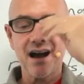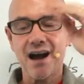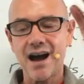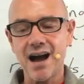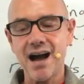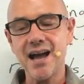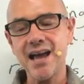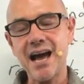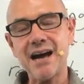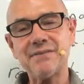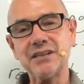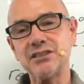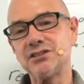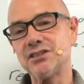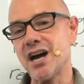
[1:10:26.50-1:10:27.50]
I have
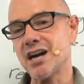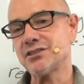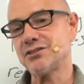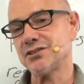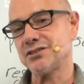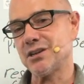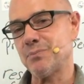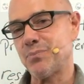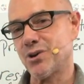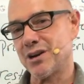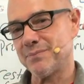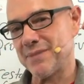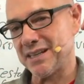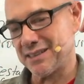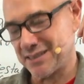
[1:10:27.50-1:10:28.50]
a doctor's
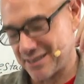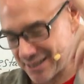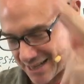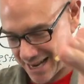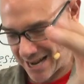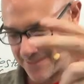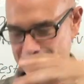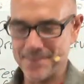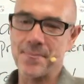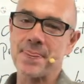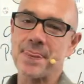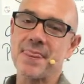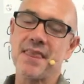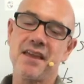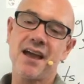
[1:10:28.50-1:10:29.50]
appointment today.
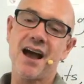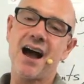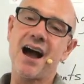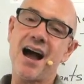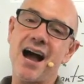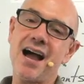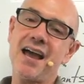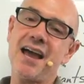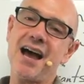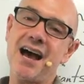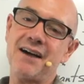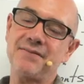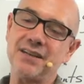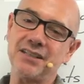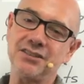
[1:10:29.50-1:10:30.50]
I
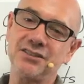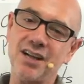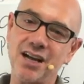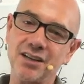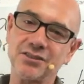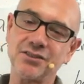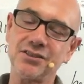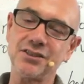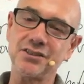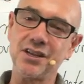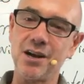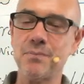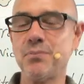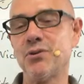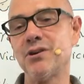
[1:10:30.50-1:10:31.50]
have a doctor's
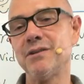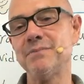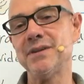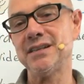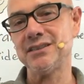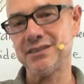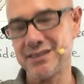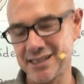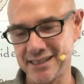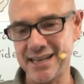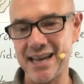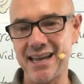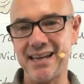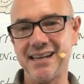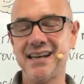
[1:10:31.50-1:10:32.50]
appointment
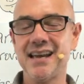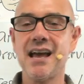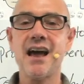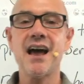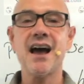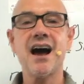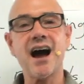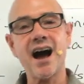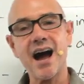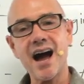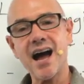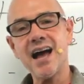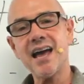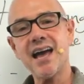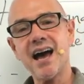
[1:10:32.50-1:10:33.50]
today.
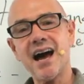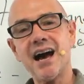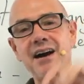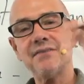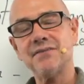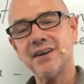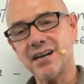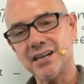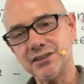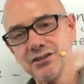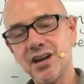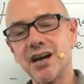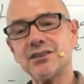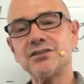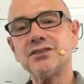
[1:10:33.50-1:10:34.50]
I have a
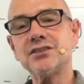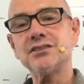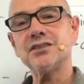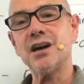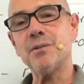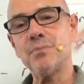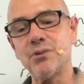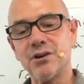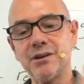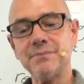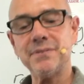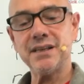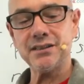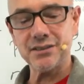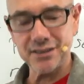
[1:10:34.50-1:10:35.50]
doctor's
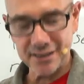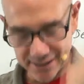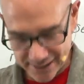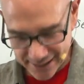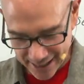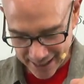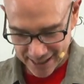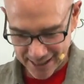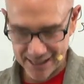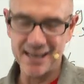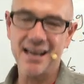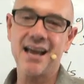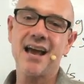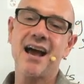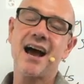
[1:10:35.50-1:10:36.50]
appointment today.
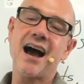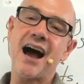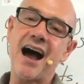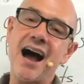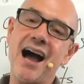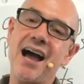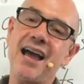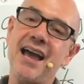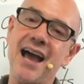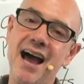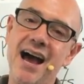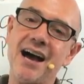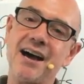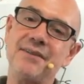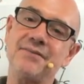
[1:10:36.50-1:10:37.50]
I
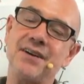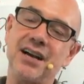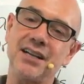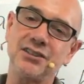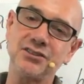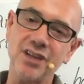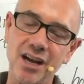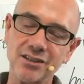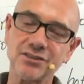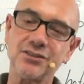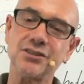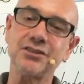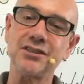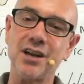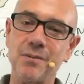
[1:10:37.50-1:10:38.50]
have a
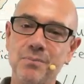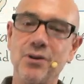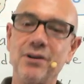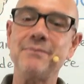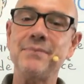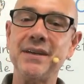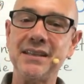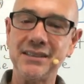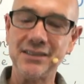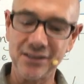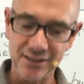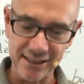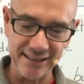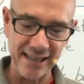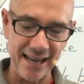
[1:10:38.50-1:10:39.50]
doctor's appointment
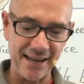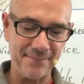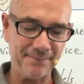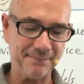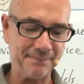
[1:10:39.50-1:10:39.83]
today.